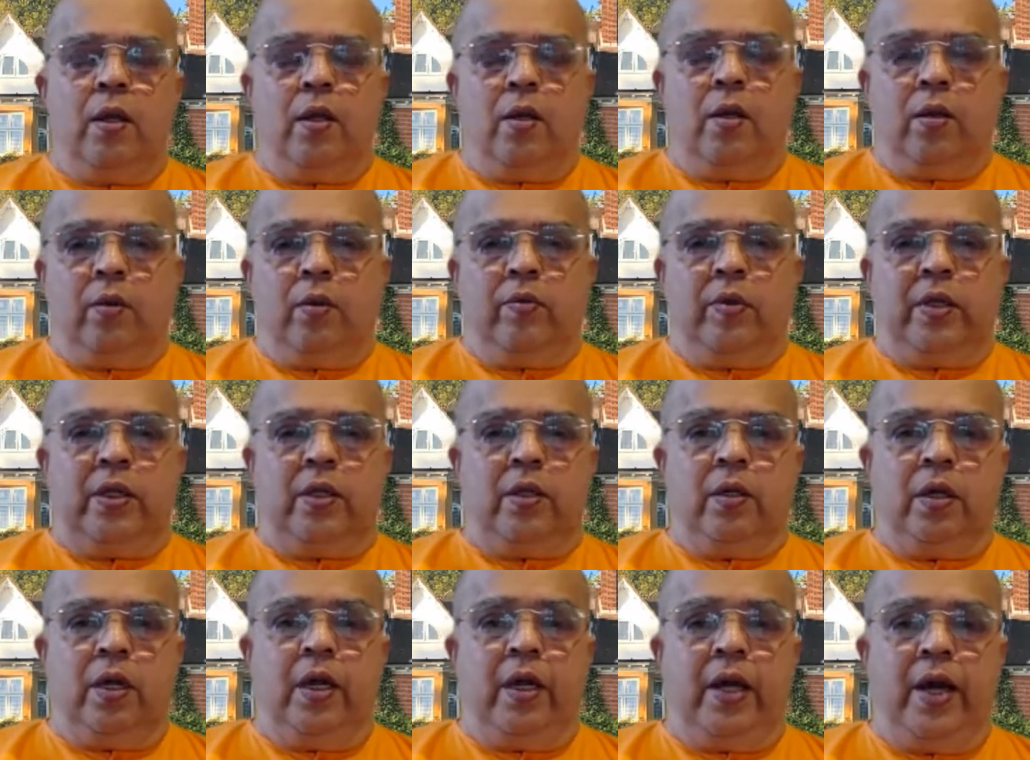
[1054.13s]
with
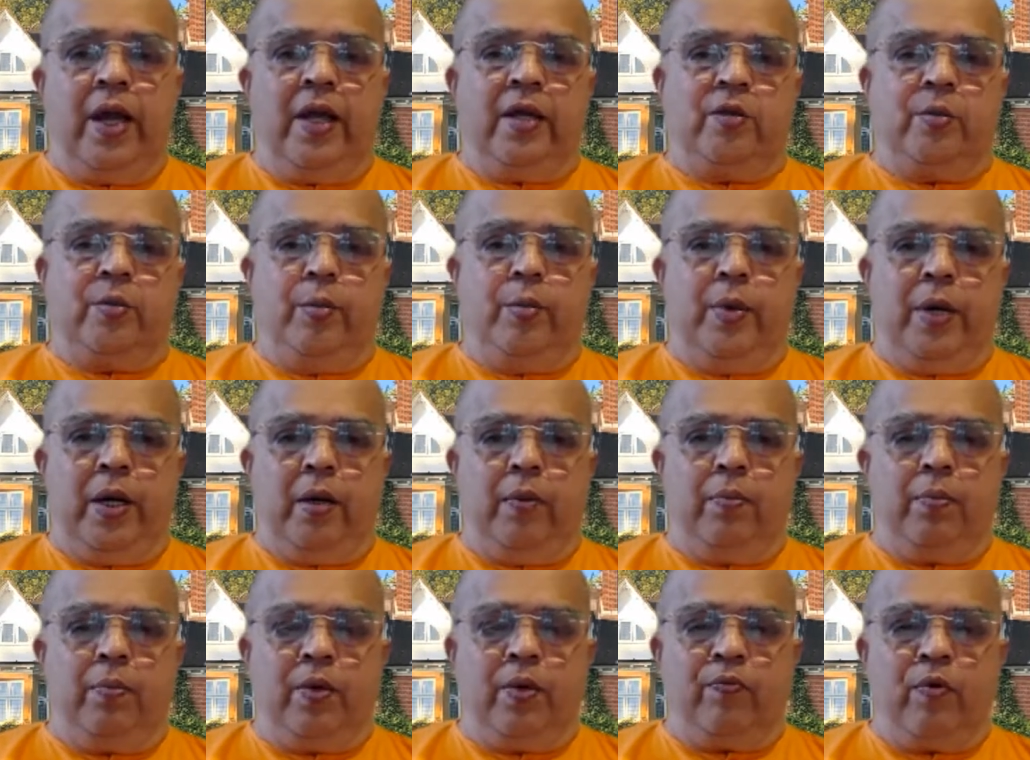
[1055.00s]
the detachment,
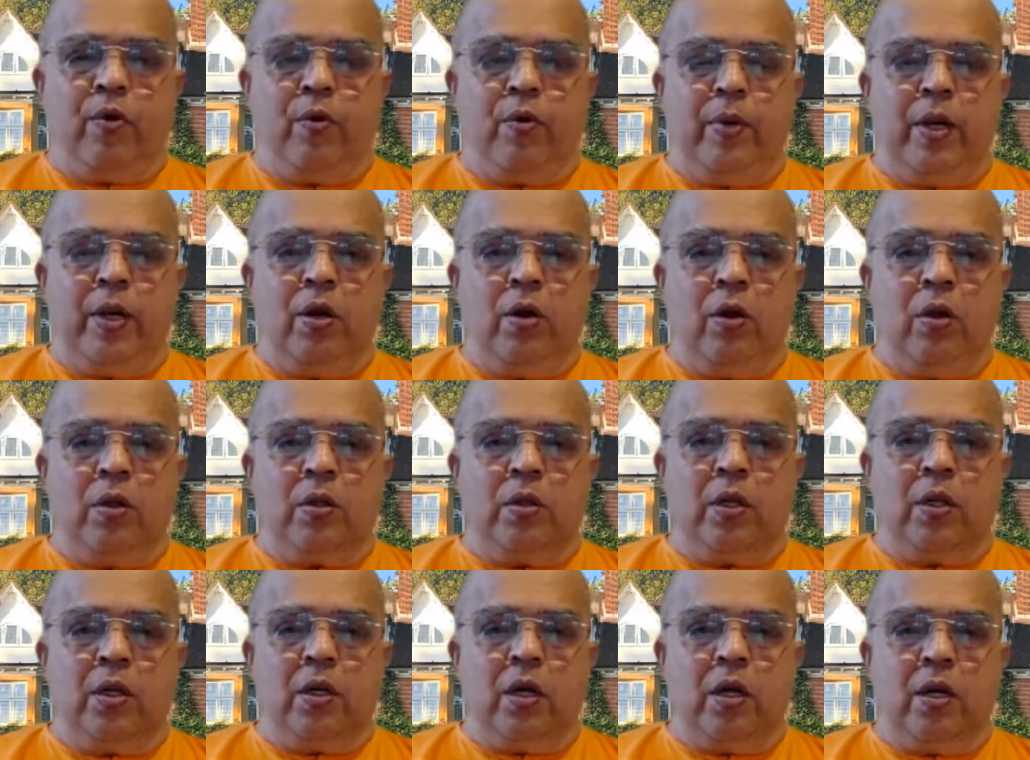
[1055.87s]
performing all
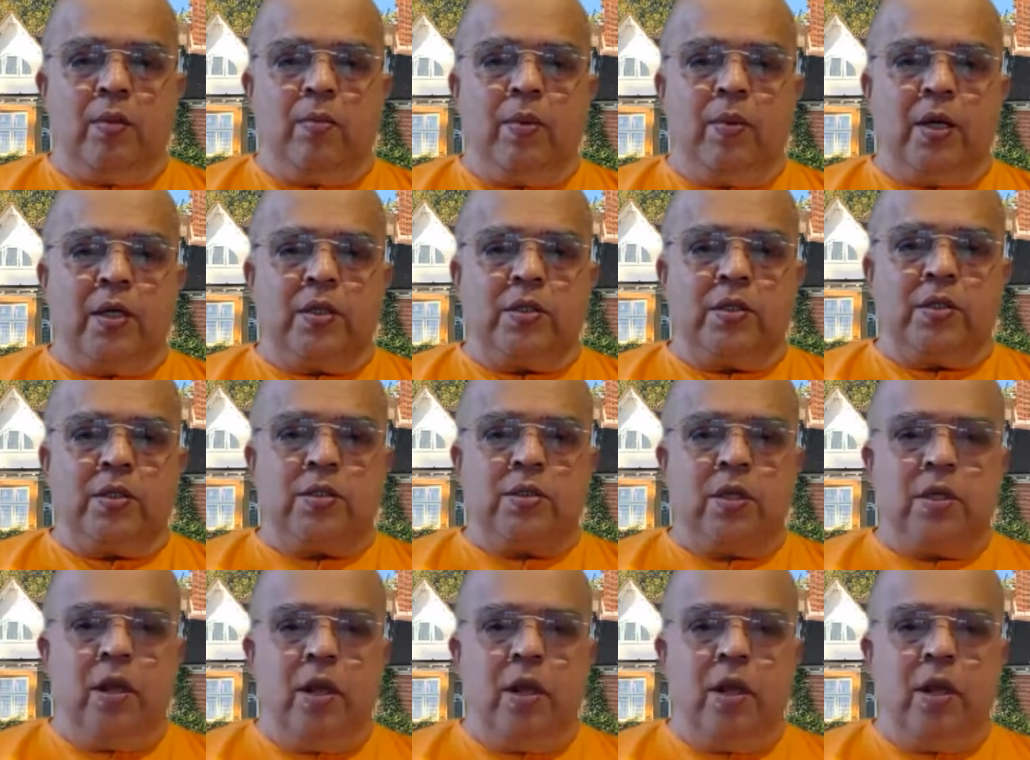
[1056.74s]
the karmas